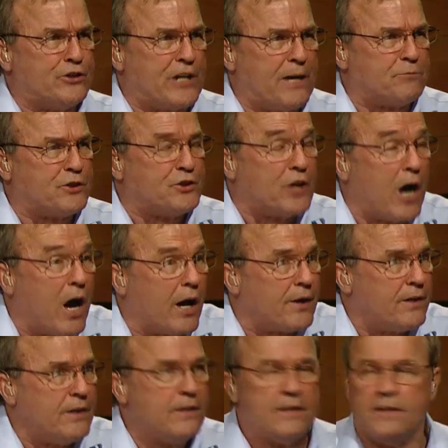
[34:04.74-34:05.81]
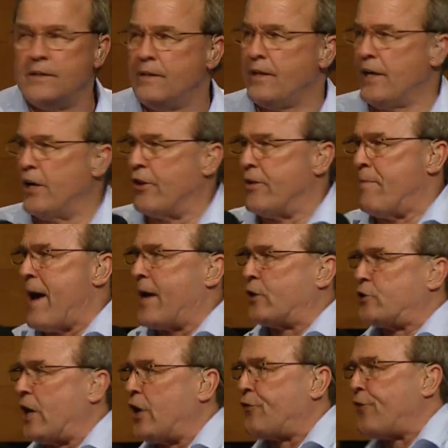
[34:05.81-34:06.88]
James, and John. And on the Mount of
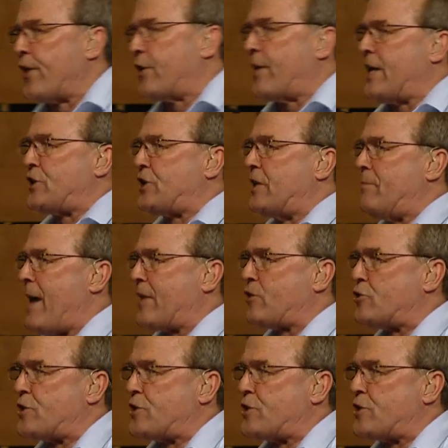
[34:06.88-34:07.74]
Transfiguration in Matthew